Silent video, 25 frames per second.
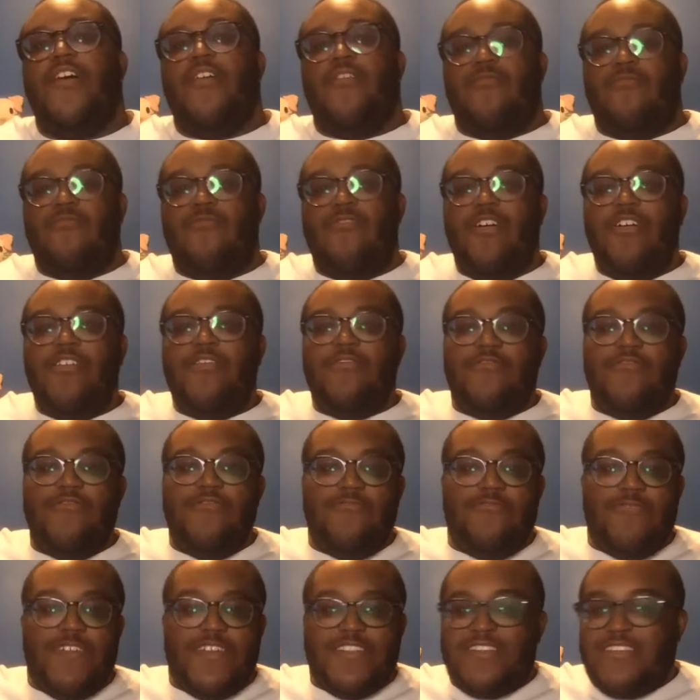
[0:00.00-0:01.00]
One
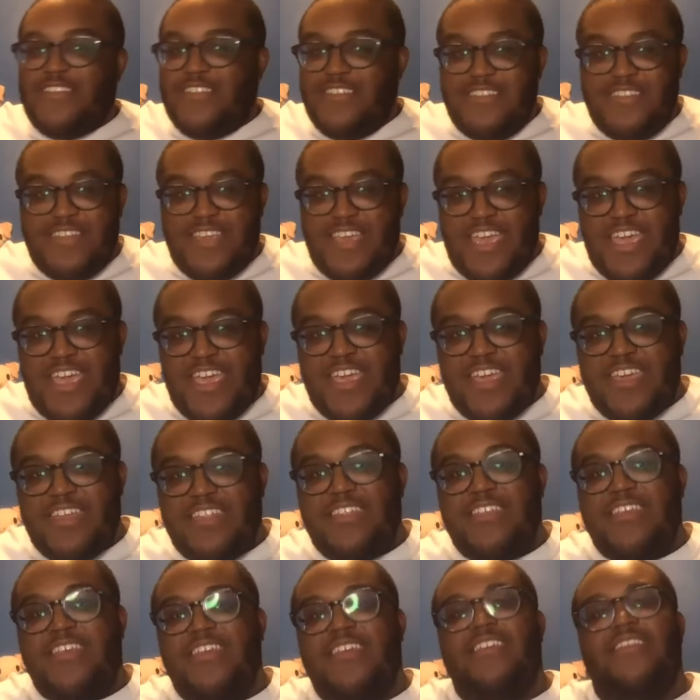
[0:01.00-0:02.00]
group I didn't
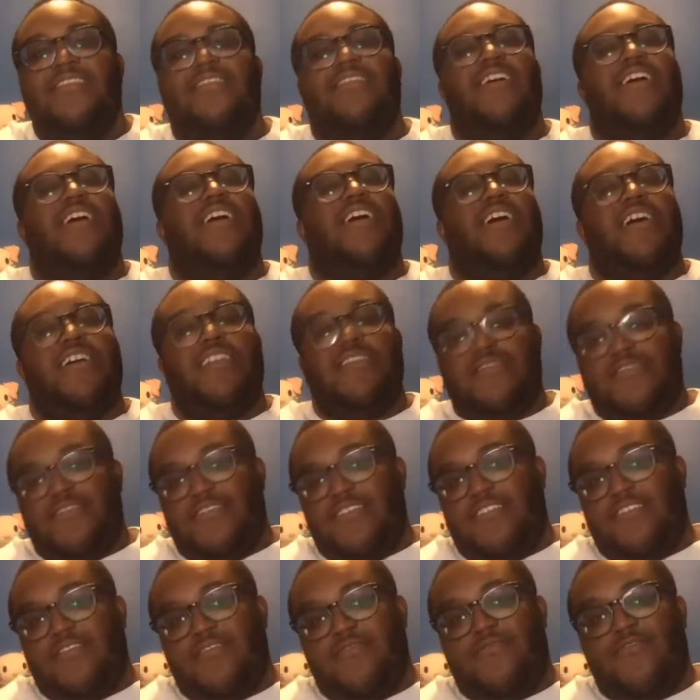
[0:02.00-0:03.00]
add that I'd
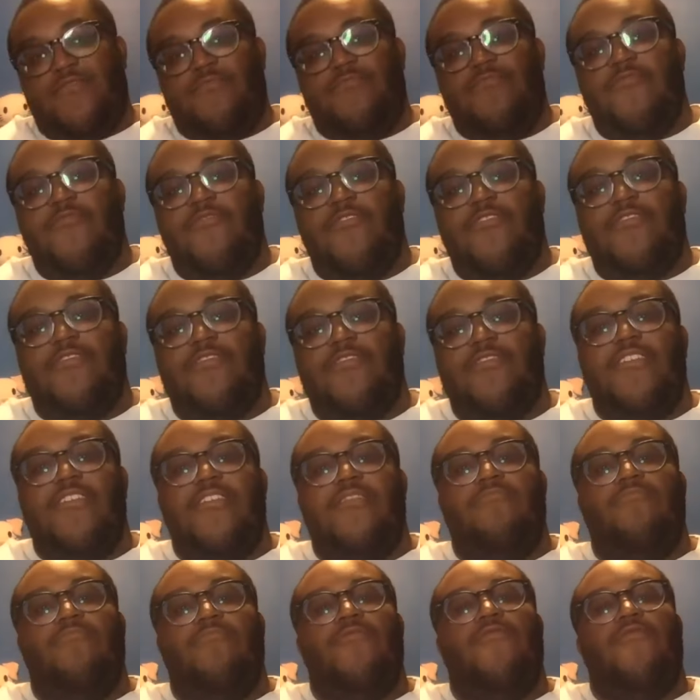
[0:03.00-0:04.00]
done a report
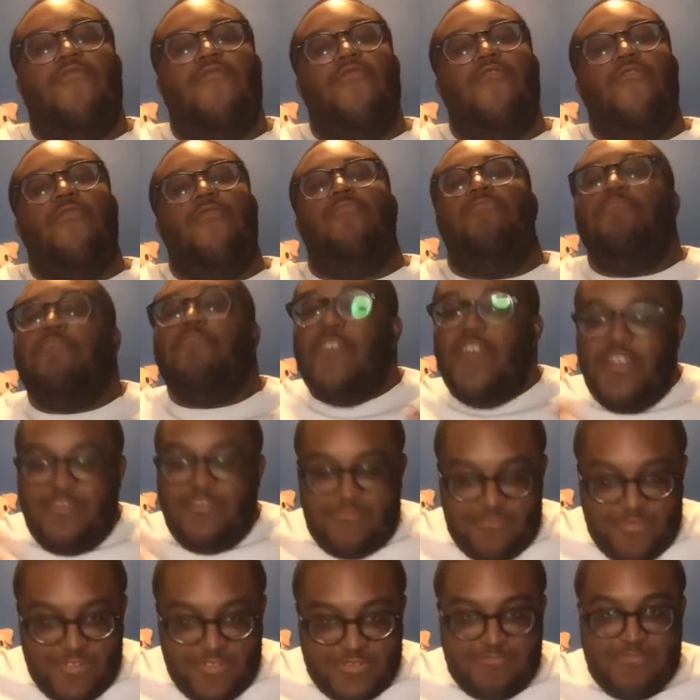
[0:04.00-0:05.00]
before but
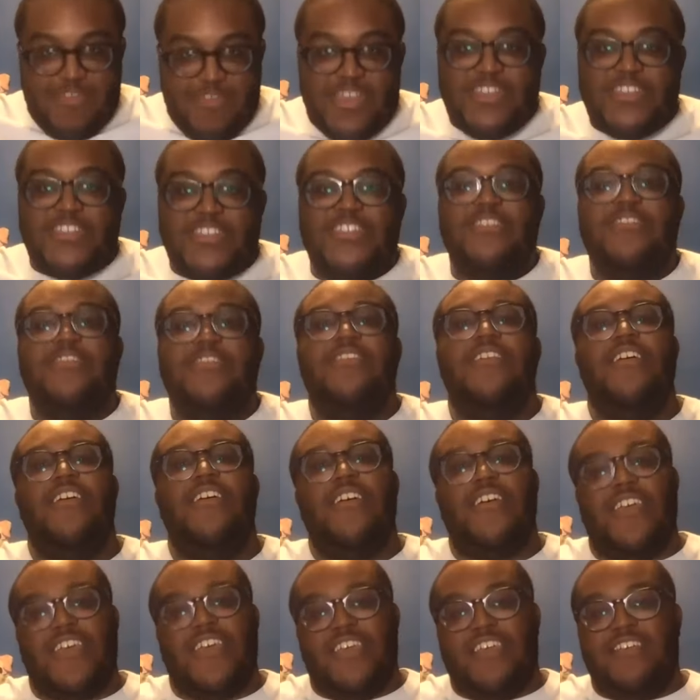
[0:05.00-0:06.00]
was mentioned
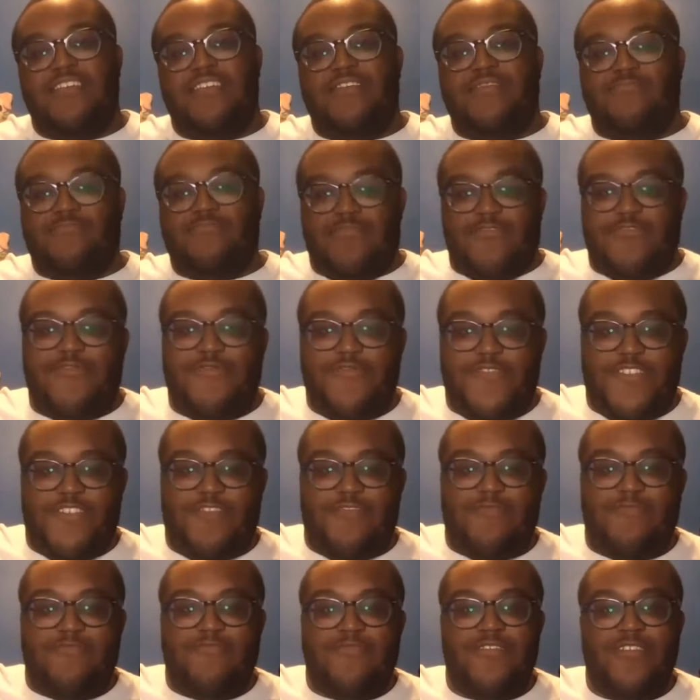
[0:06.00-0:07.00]
is
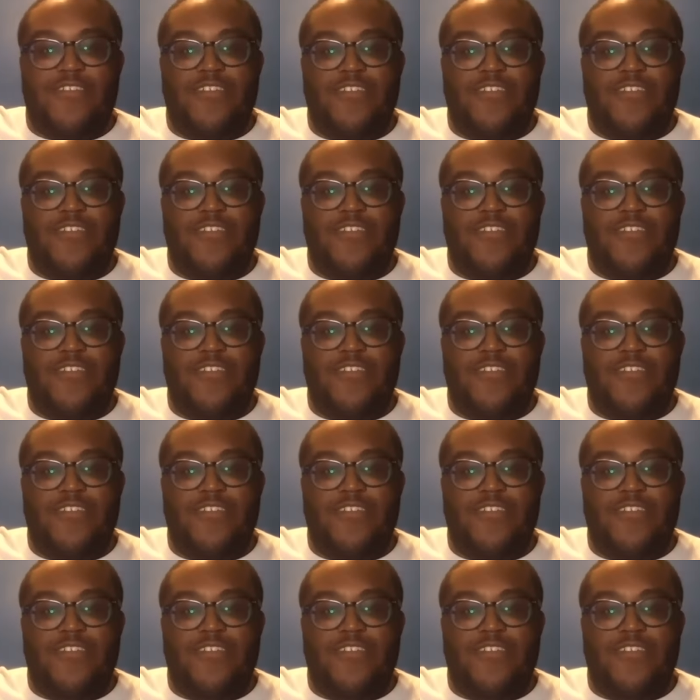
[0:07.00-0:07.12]
Perfume.